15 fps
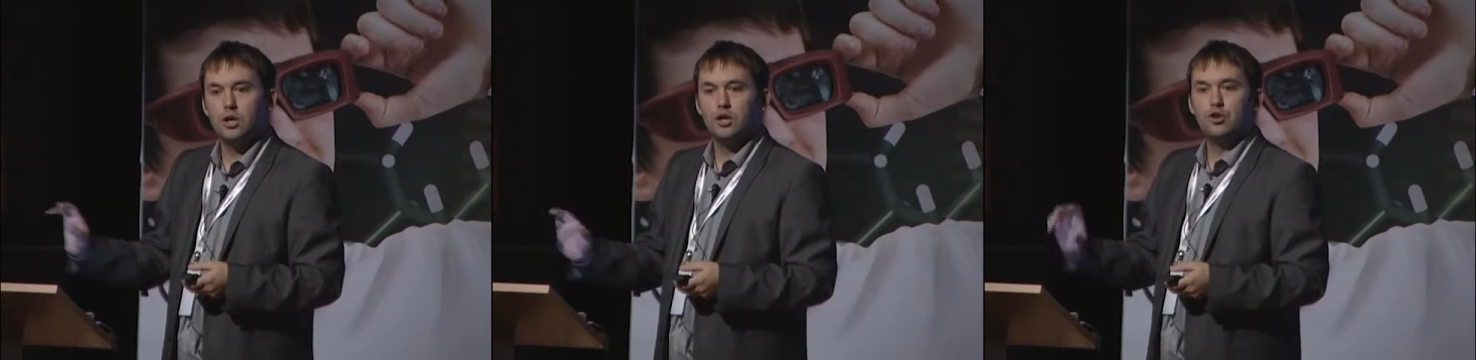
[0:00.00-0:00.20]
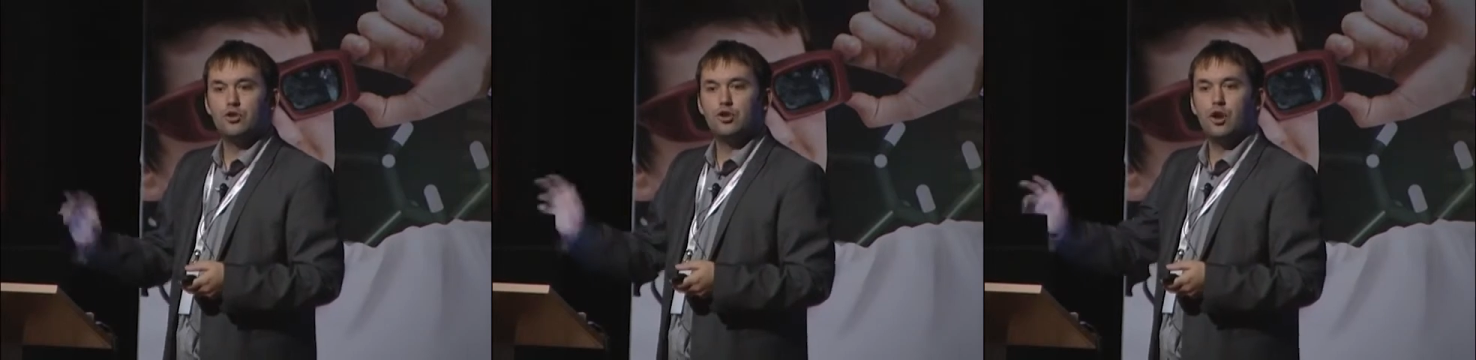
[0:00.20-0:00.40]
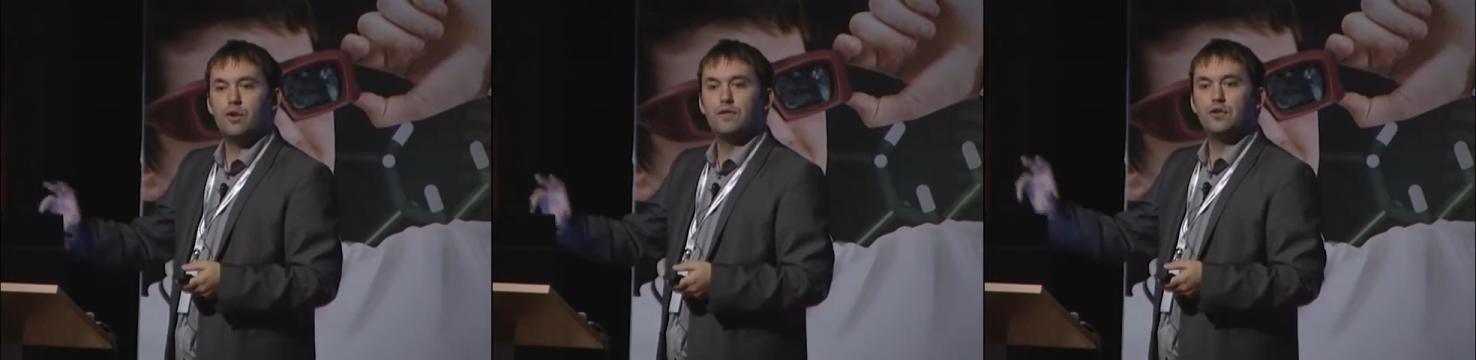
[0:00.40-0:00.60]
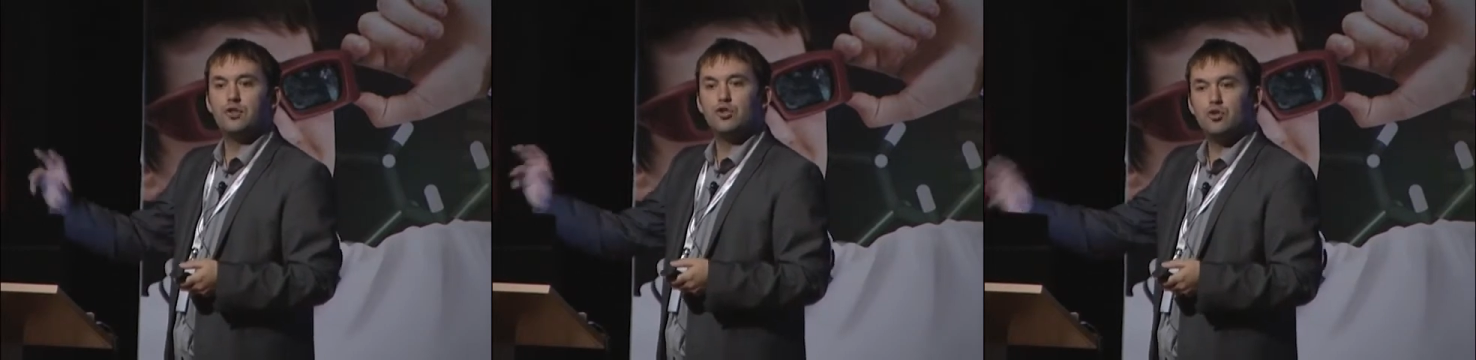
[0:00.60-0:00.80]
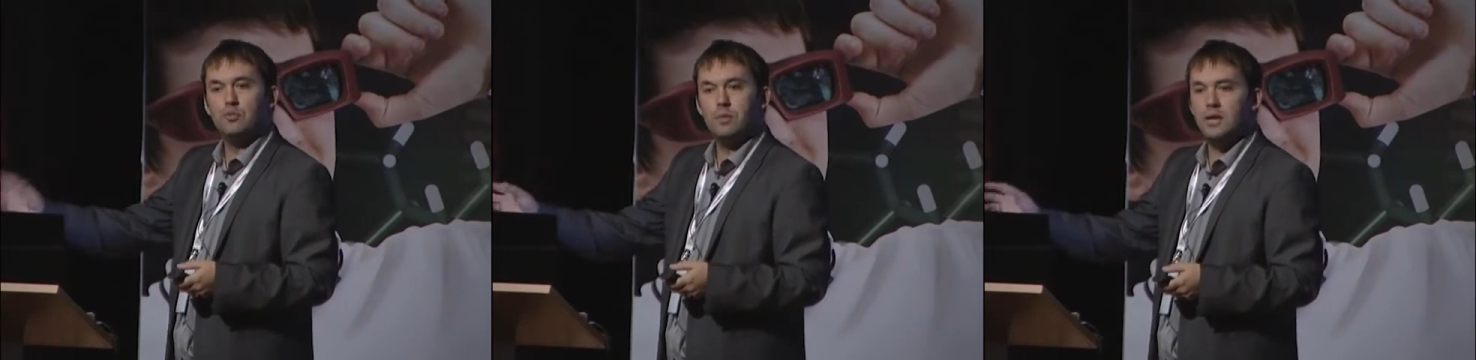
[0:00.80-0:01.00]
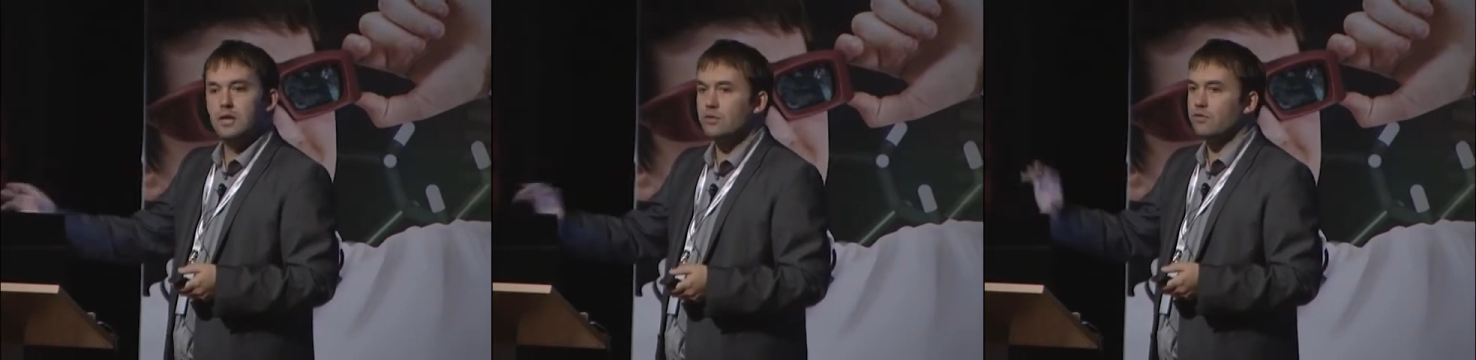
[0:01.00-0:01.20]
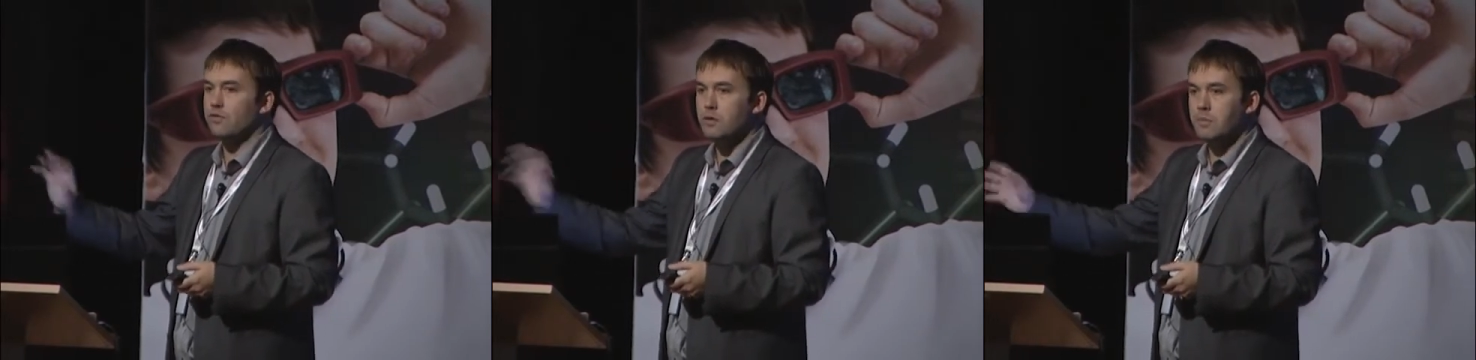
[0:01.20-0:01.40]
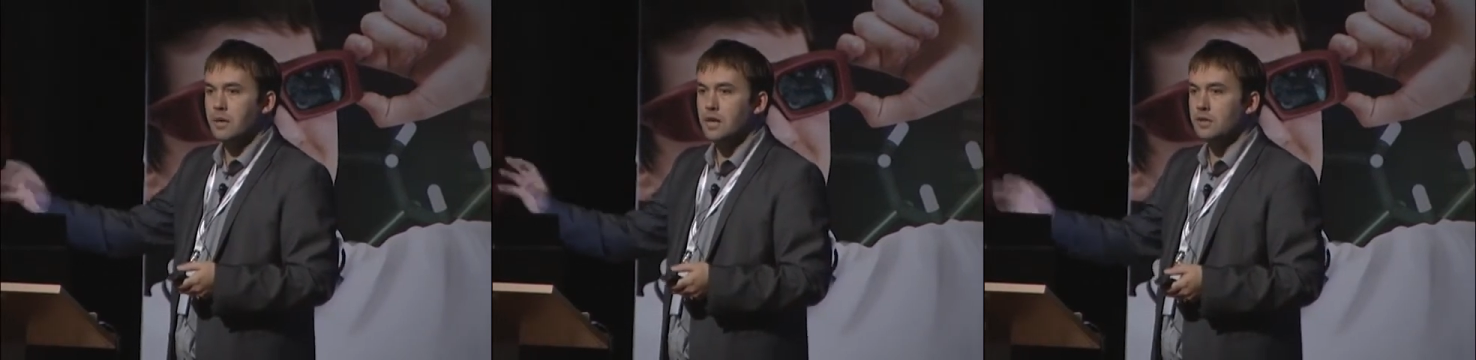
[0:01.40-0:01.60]
you show for 2 minutes,
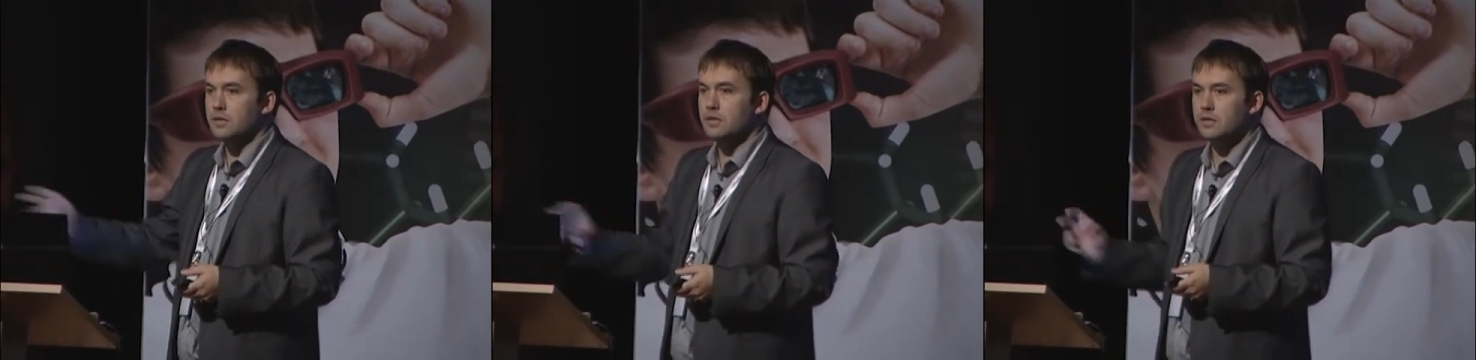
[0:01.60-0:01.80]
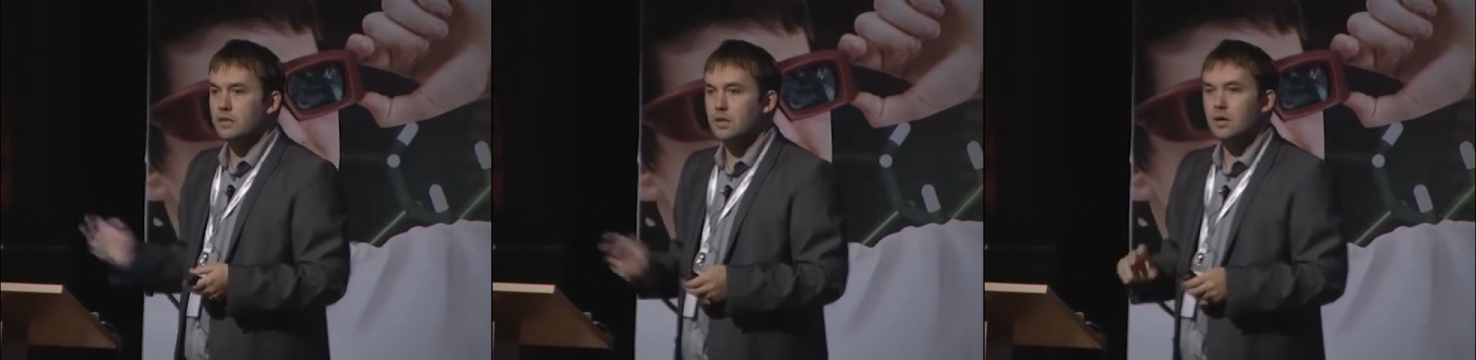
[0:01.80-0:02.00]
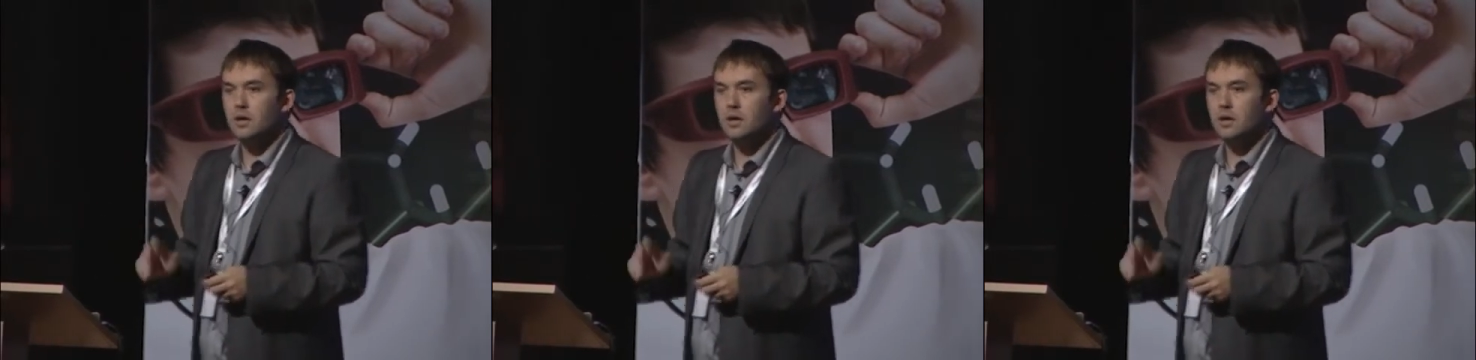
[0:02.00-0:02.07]
3 minutes